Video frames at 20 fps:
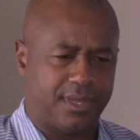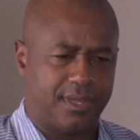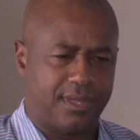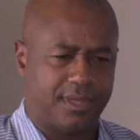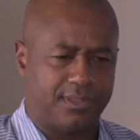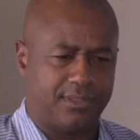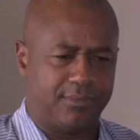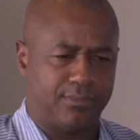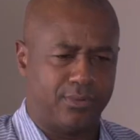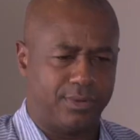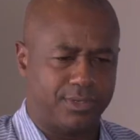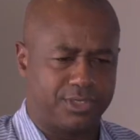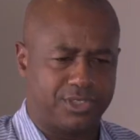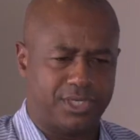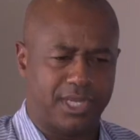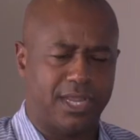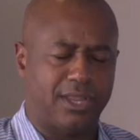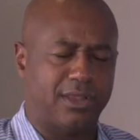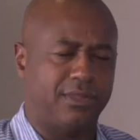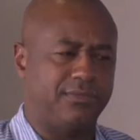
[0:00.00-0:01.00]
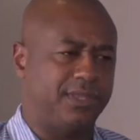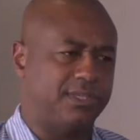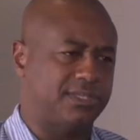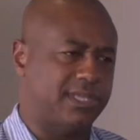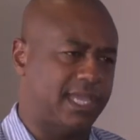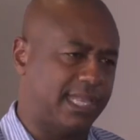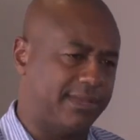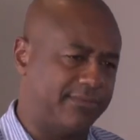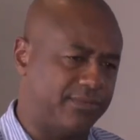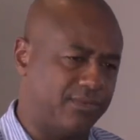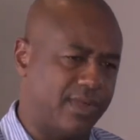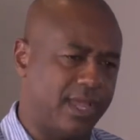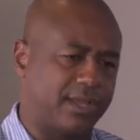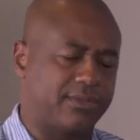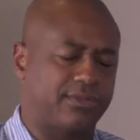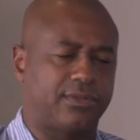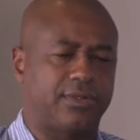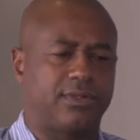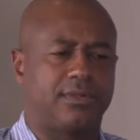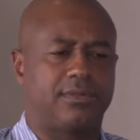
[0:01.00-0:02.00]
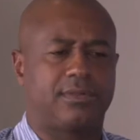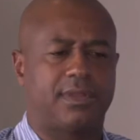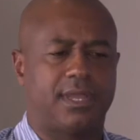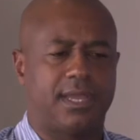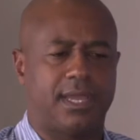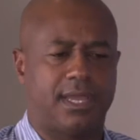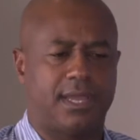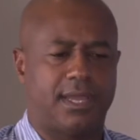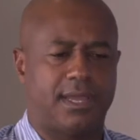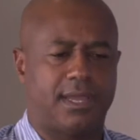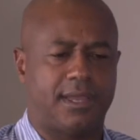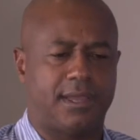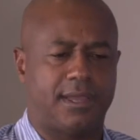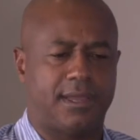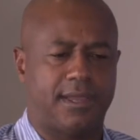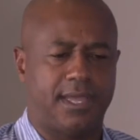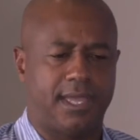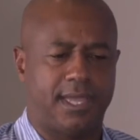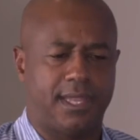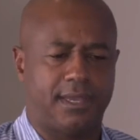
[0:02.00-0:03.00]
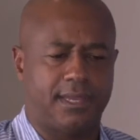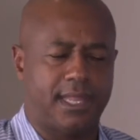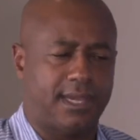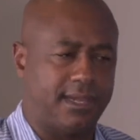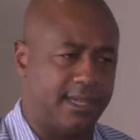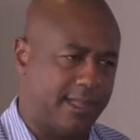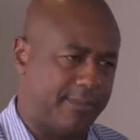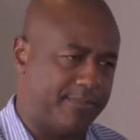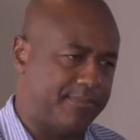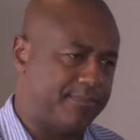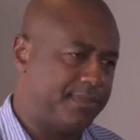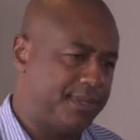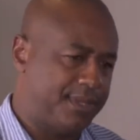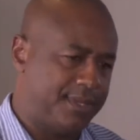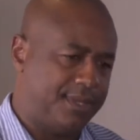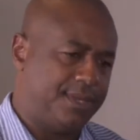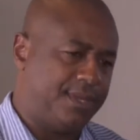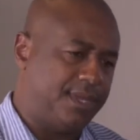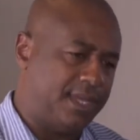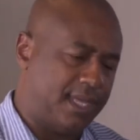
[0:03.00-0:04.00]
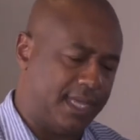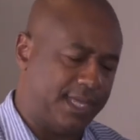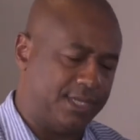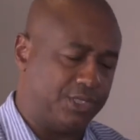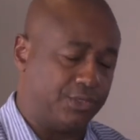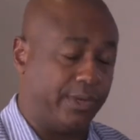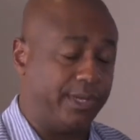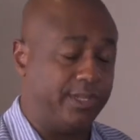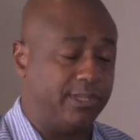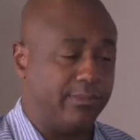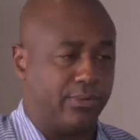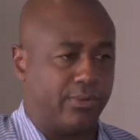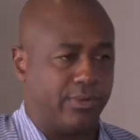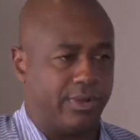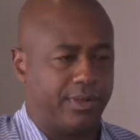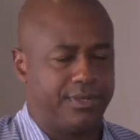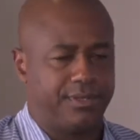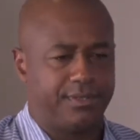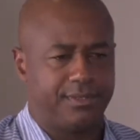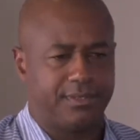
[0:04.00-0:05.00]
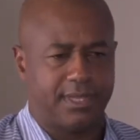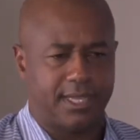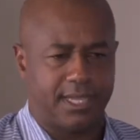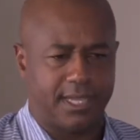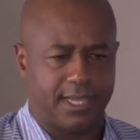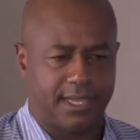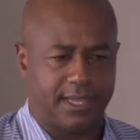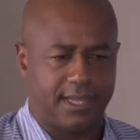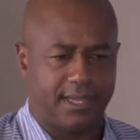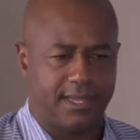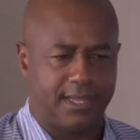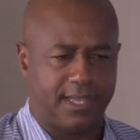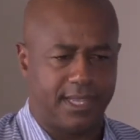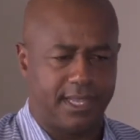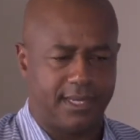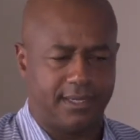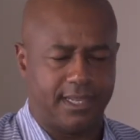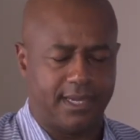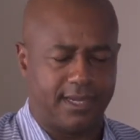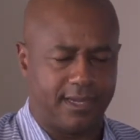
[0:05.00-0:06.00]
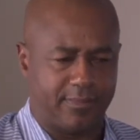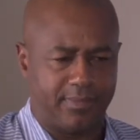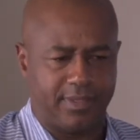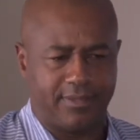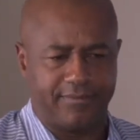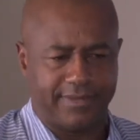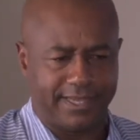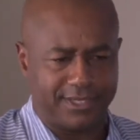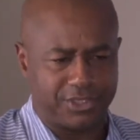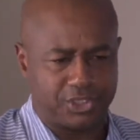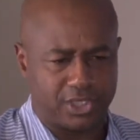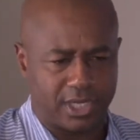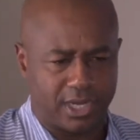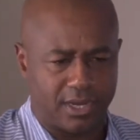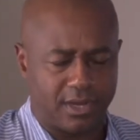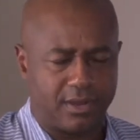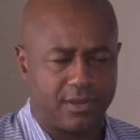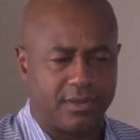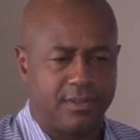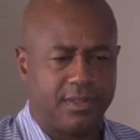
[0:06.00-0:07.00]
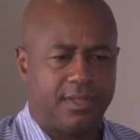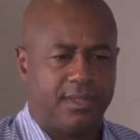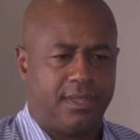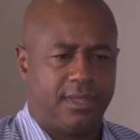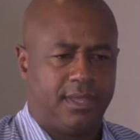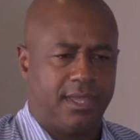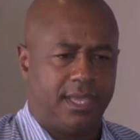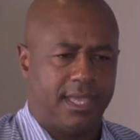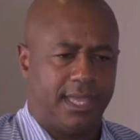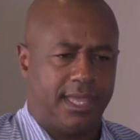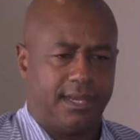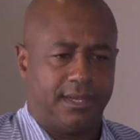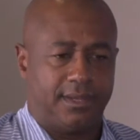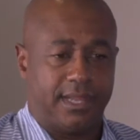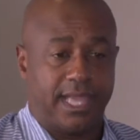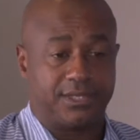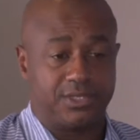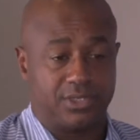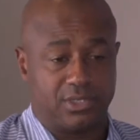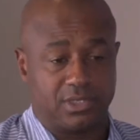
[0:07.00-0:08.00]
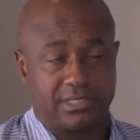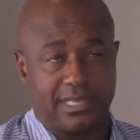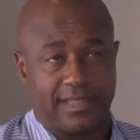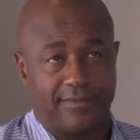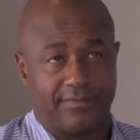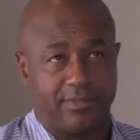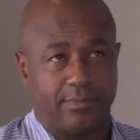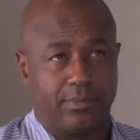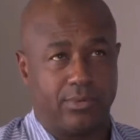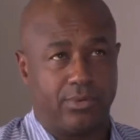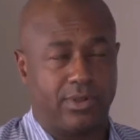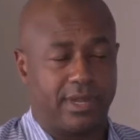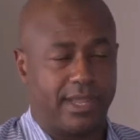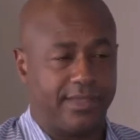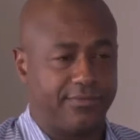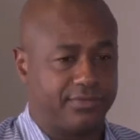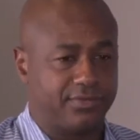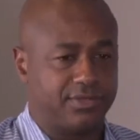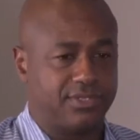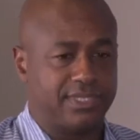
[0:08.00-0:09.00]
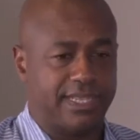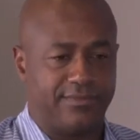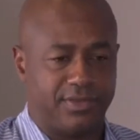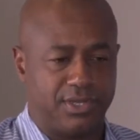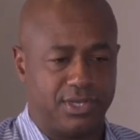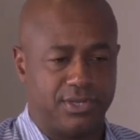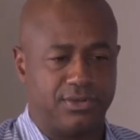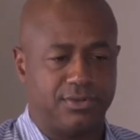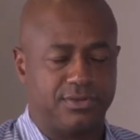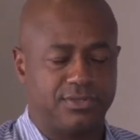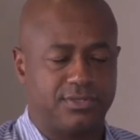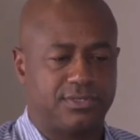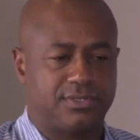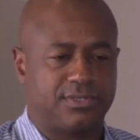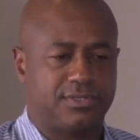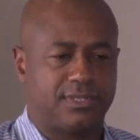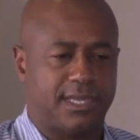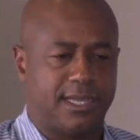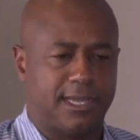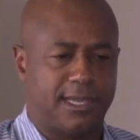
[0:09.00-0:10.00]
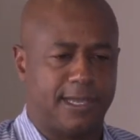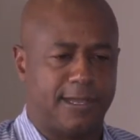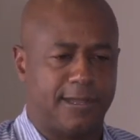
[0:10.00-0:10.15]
the board chair and the executive director, and ended up joining the board, and ended up being vice chair, and actually just left the board after 7 years.